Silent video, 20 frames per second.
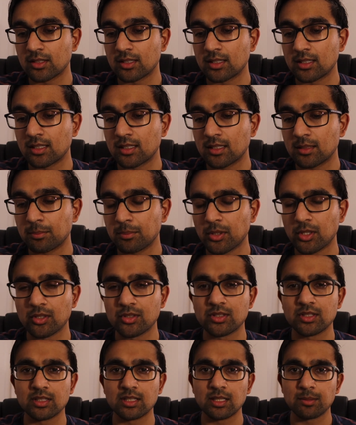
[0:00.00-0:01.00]
and then the
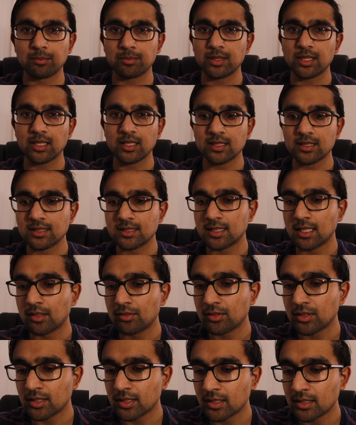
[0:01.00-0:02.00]
person that plays
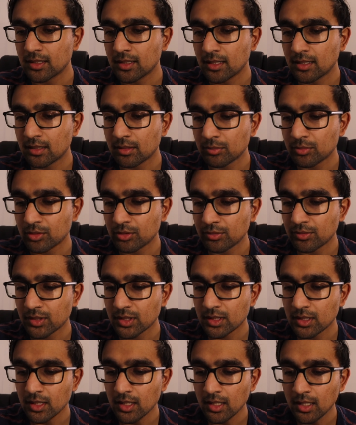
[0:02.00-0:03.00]
Devlin in the
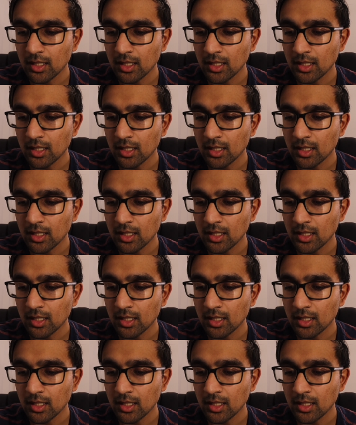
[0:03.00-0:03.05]
movie,